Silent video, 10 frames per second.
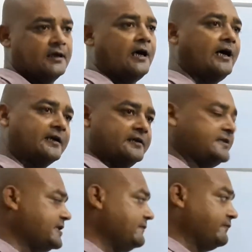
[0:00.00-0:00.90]
are
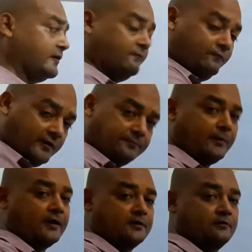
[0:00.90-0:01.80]
reaching from one
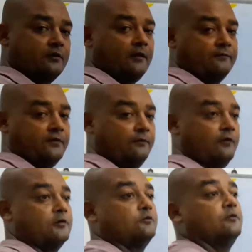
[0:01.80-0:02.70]
part of the
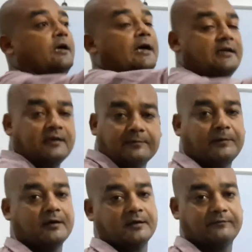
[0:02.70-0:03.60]
world to the another
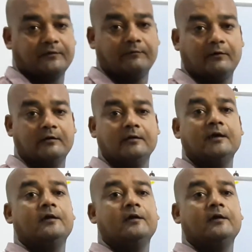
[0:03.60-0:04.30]
part of the world